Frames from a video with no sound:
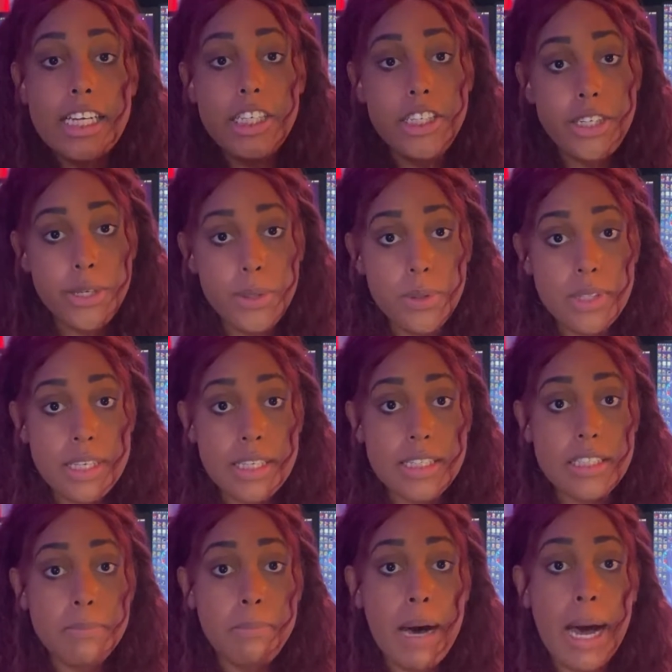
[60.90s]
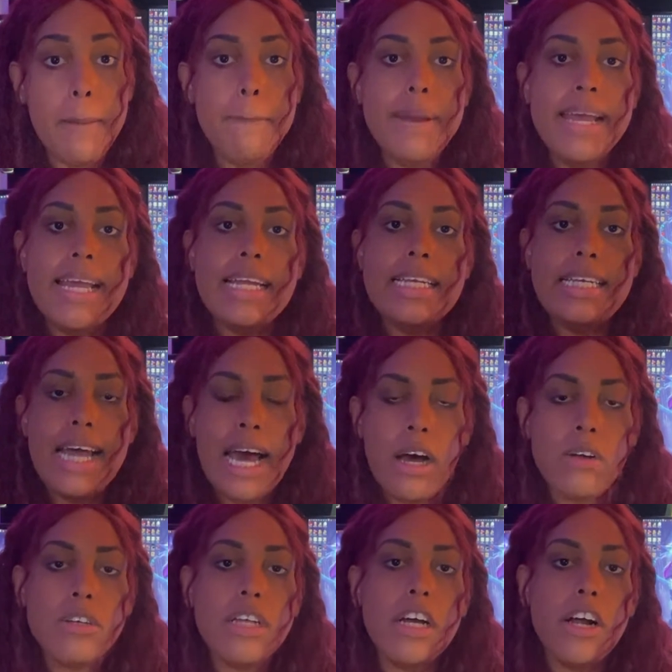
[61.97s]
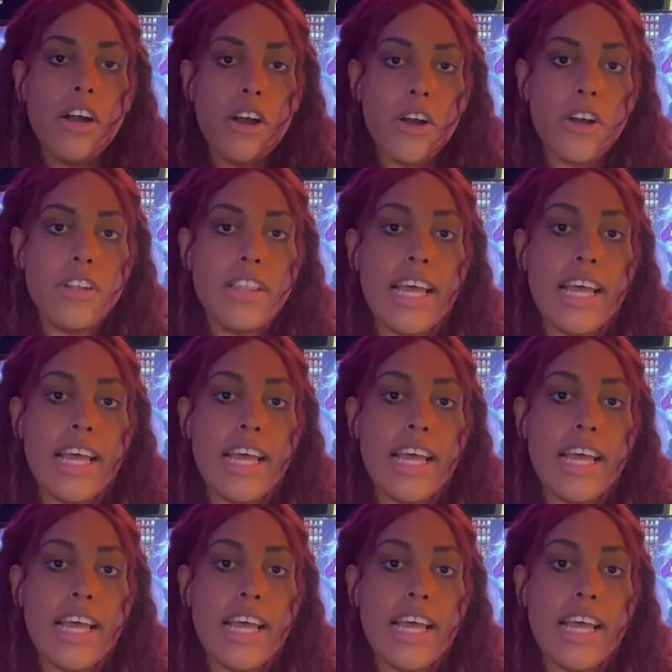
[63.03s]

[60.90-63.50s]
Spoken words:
do this by being down to earth